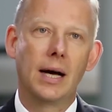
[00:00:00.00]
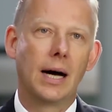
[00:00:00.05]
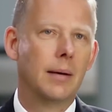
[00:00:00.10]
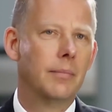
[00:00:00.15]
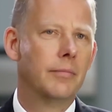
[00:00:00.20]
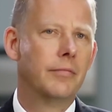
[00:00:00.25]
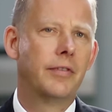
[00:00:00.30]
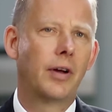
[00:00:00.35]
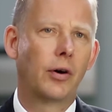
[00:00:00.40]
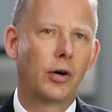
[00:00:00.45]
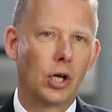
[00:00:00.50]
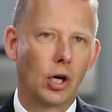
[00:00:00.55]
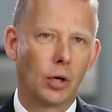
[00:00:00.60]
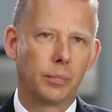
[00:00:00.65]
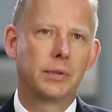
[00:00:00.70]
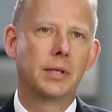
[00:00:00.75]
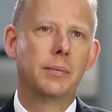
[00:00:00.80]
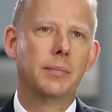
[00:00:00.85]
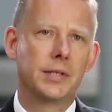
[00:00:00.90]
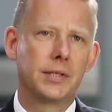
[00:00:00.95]
I'm very
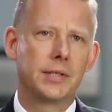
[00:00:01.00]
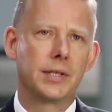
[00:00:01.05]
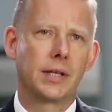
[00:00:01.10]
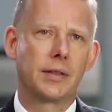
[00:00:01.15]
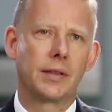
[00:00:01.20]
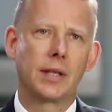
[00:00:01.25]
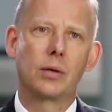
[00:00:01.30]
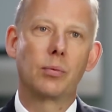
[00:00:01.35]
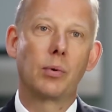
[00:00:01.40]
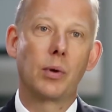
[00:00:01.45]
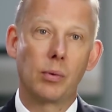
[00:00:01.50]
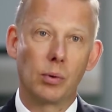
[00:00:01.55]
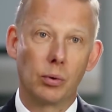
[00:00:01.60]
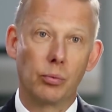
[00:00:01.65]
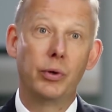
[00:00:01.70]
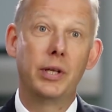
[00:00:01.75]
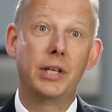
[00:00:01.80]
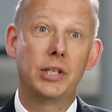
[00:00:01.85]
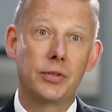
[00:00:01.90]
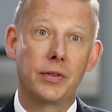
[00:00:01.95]
optimistic that we will
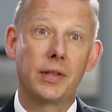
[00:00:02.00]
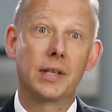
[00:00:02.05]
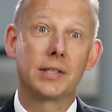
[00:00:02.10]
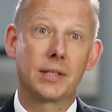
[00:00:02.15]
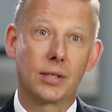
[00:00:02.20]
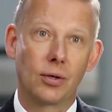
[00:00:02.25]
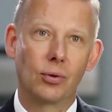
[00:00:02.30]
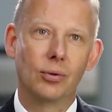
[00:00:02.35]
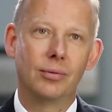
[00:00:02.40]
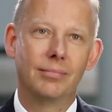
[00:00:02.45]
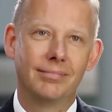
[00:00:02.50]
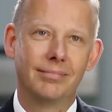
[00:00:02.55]
reach this goal.